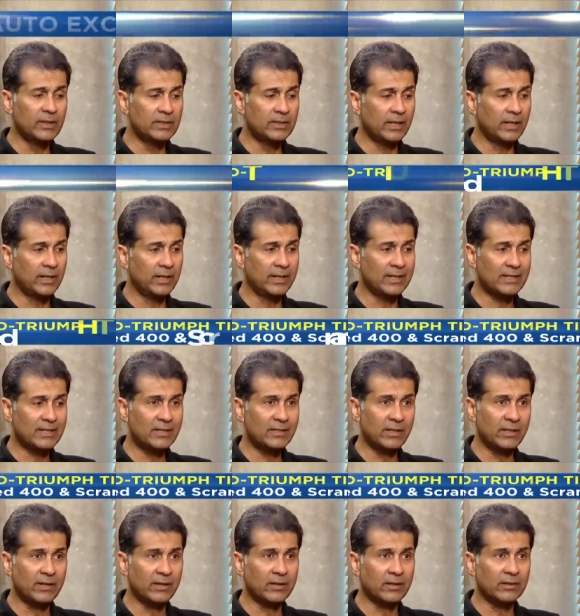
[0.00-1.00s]
is a
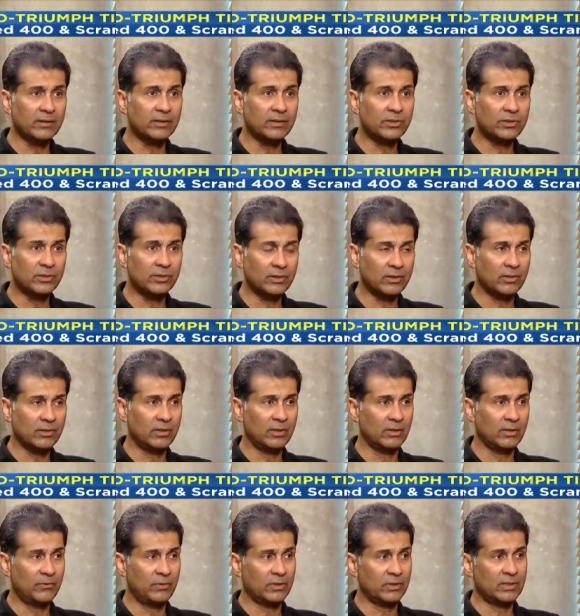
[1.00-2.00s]
necessary condition
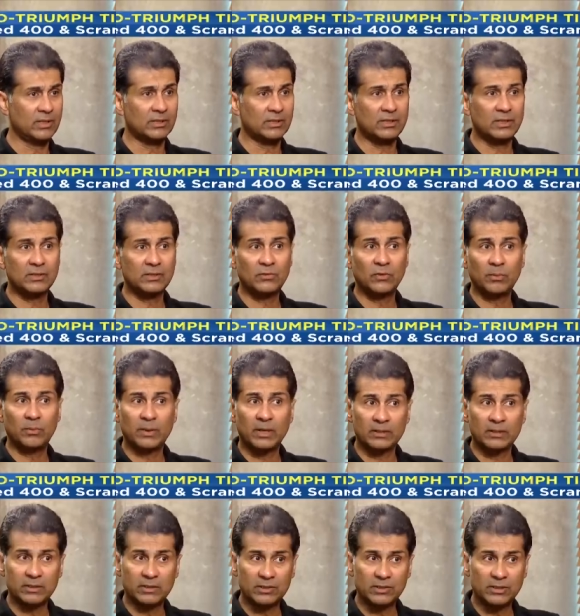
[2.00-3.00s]
uh, for a successful
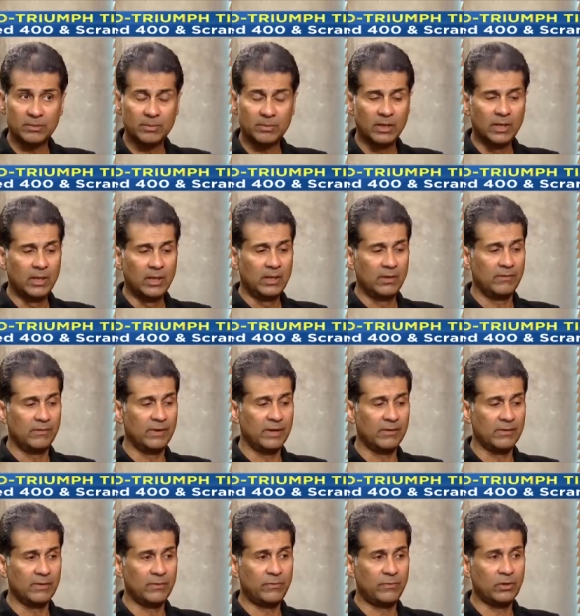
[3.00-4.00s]
partnership. We
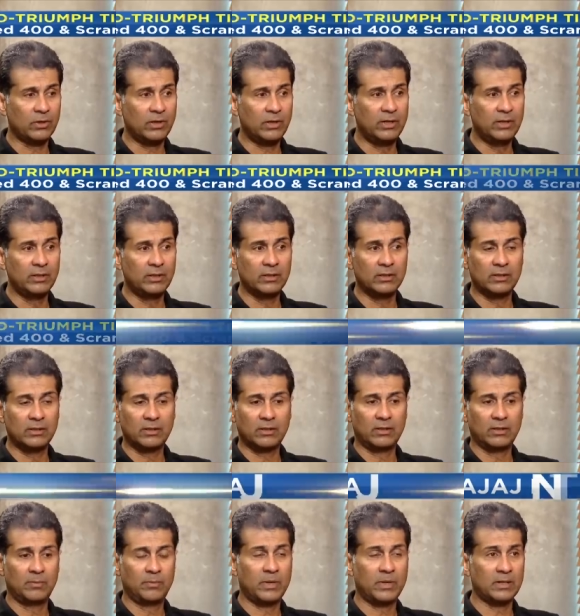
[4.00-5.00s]
have a 40-year
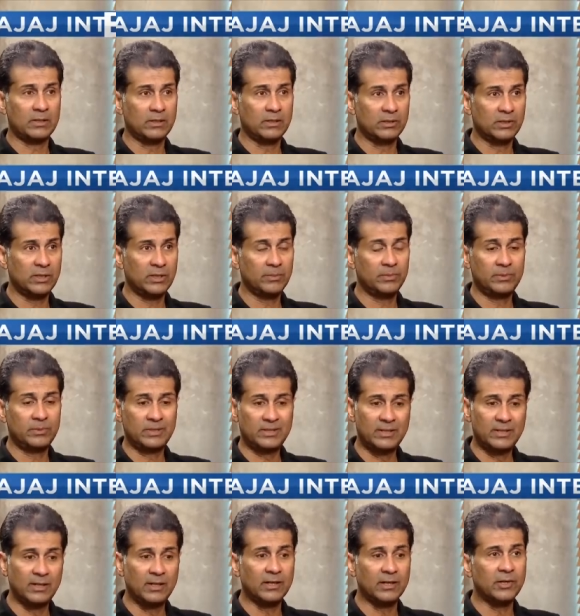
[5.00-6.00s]
partnership
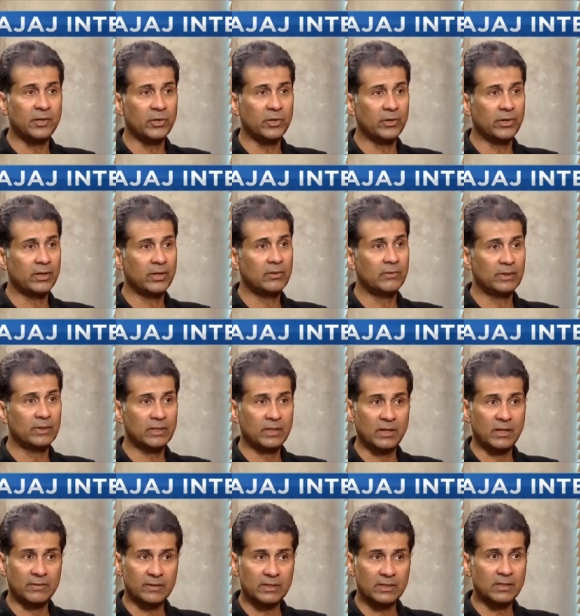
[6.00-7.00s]
still enduring with
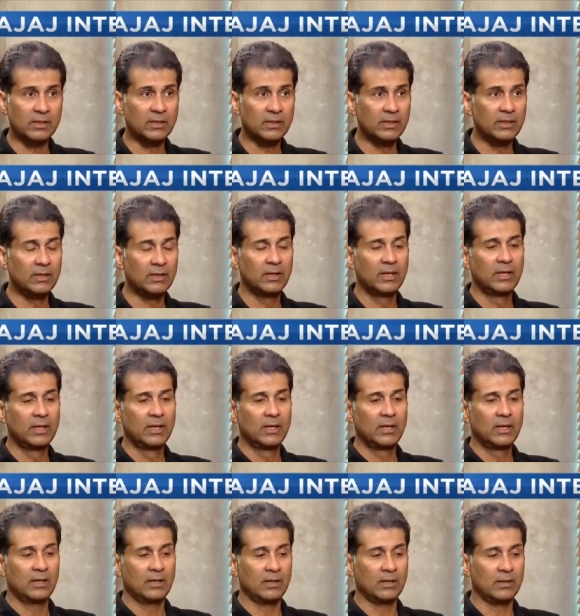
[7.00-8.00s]
Kawasaki.
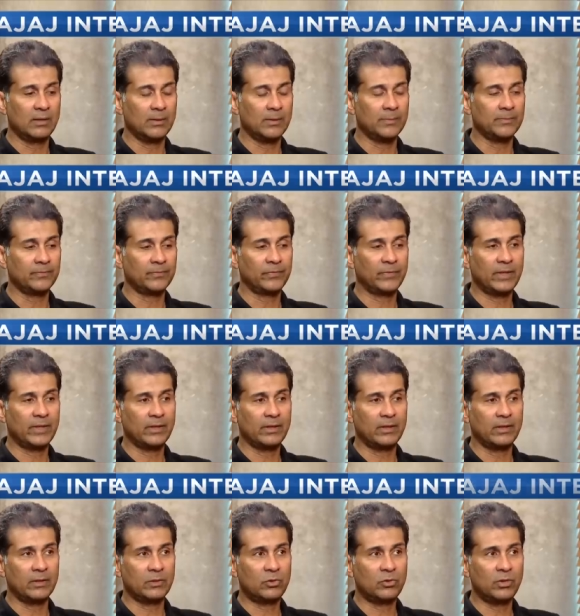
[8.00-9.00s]
Um,
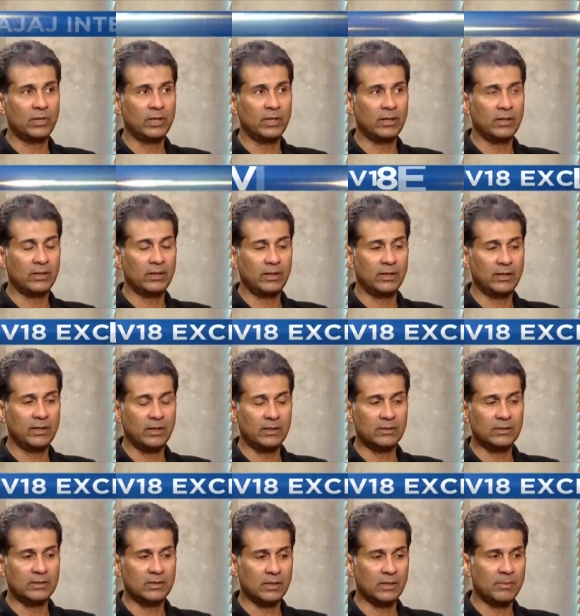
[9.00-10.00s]
uh, today, it
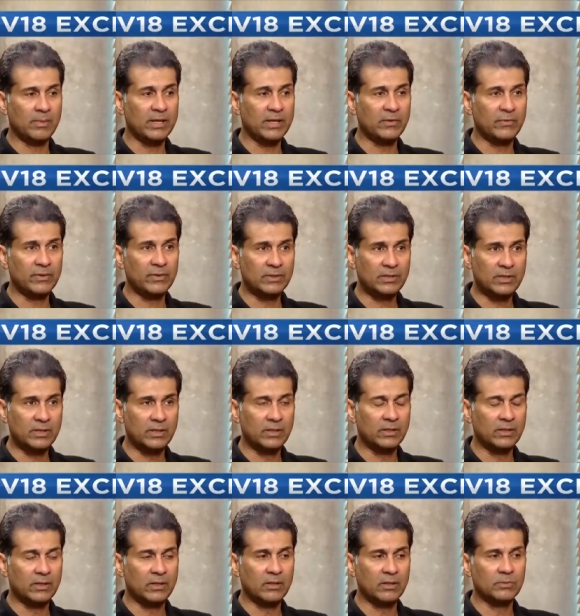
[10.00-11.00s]
is uh, manifested
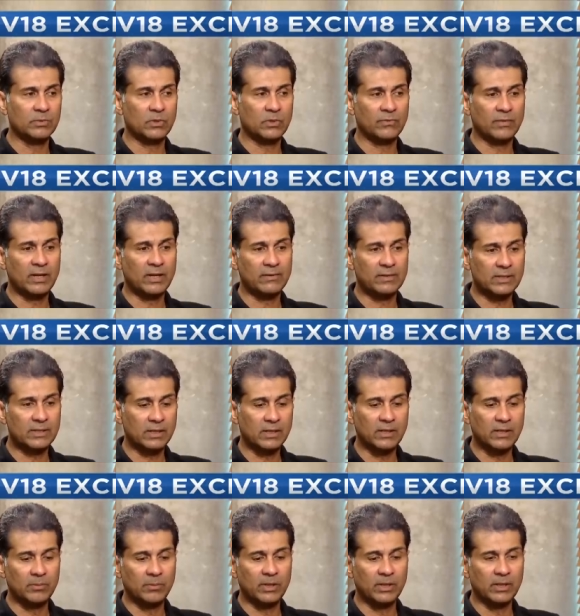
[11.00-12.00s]
in terms of
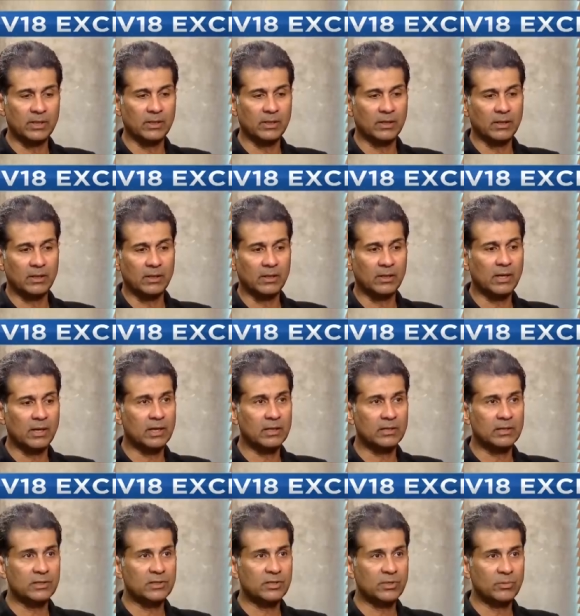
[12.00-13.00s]
Kawasaki being uh,
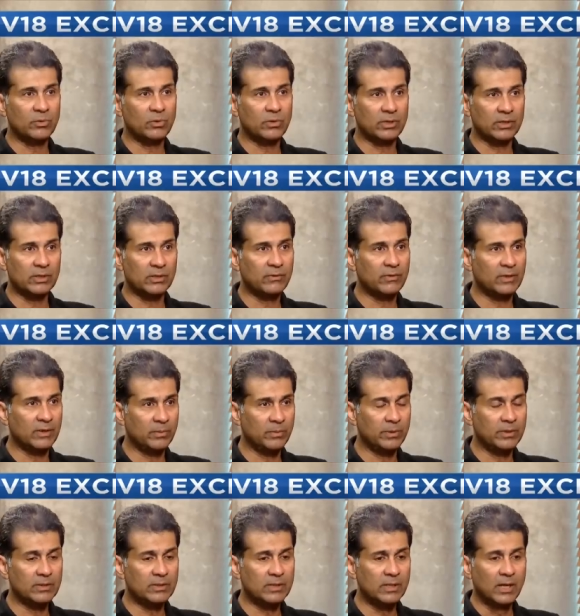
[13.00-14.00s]
our distributor in the
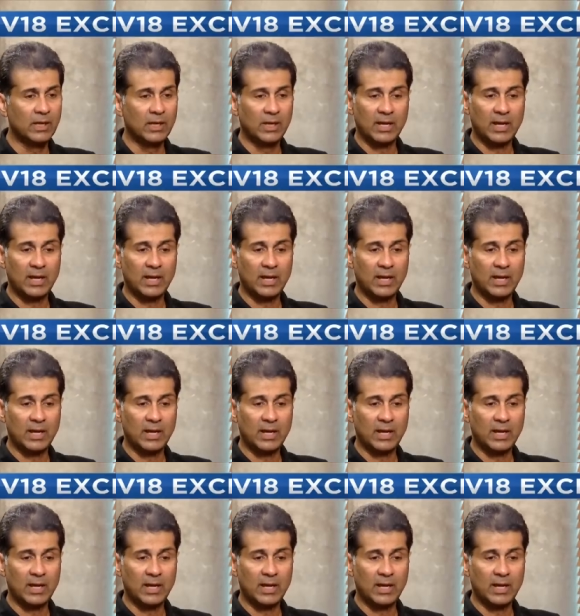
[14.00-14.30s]
Philippines,